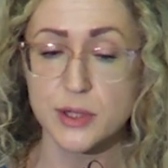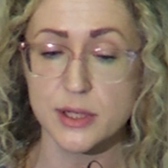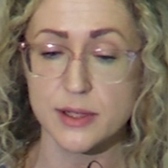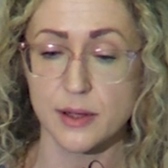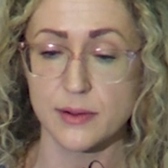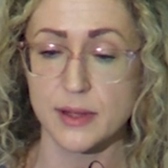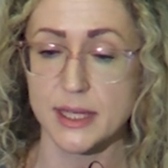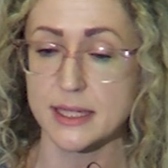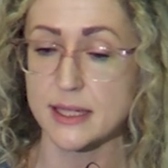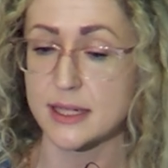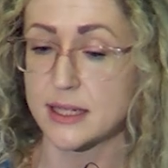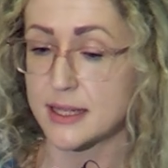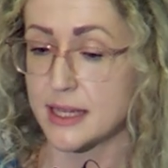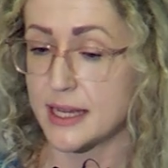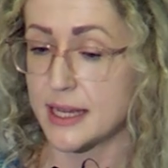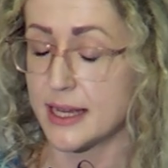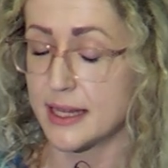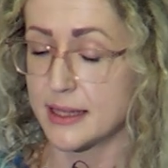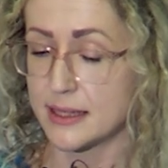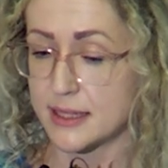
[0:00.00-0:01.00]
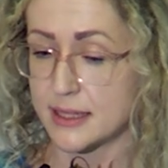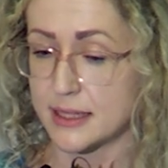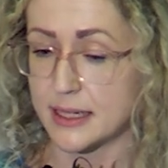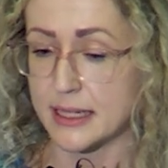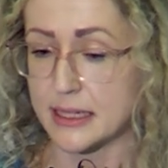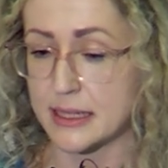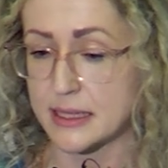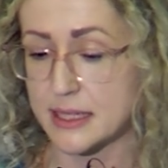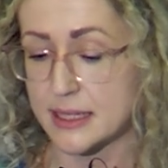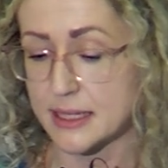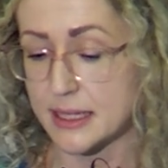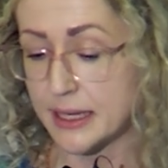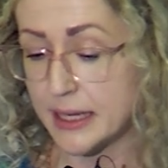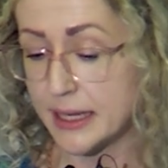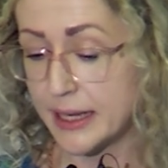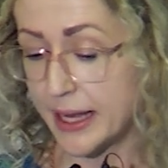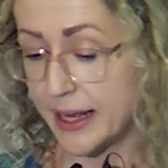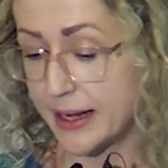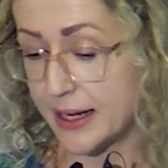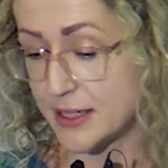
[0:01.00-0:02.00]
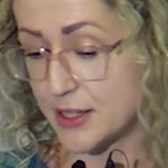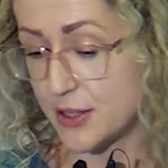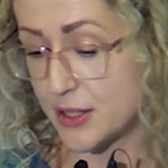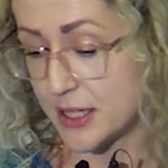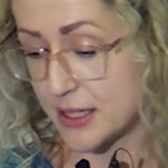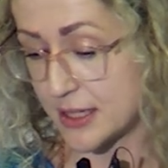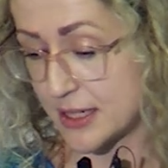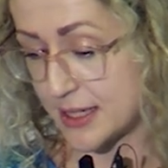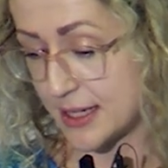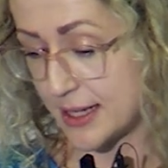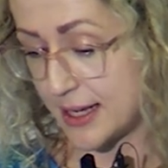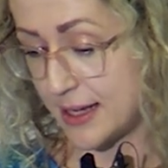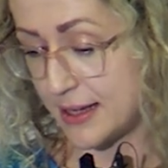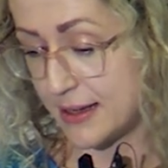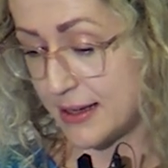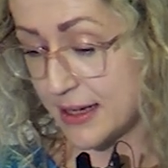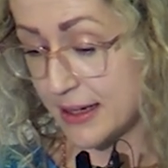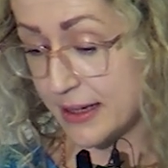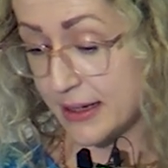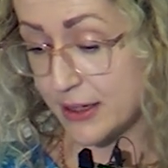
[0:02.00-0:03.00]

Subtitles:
so this is the incidence, and as you can see,